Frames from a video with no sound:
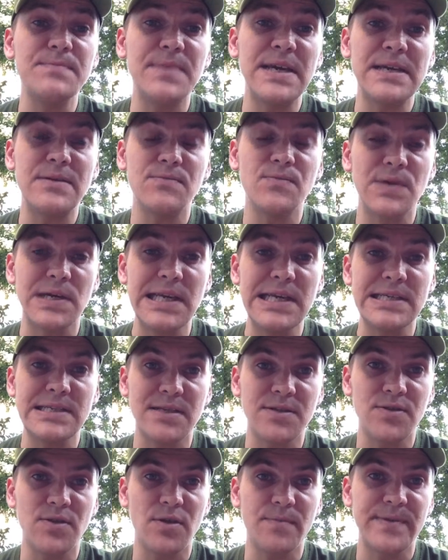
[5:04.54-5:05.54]
been released
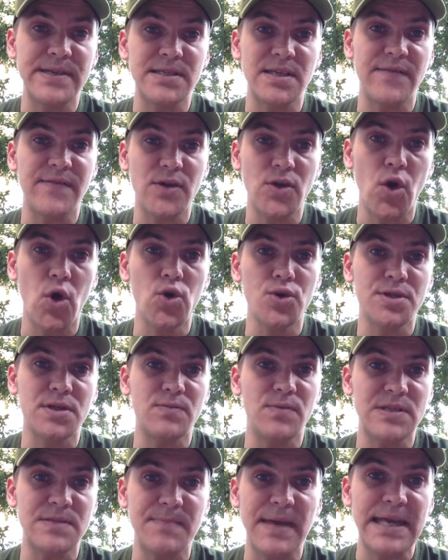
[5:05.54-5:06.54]
into the Pacific Ocean,
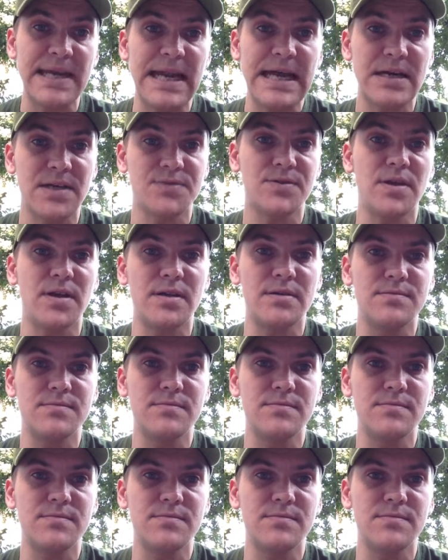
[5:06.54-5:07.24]
what's made it out there.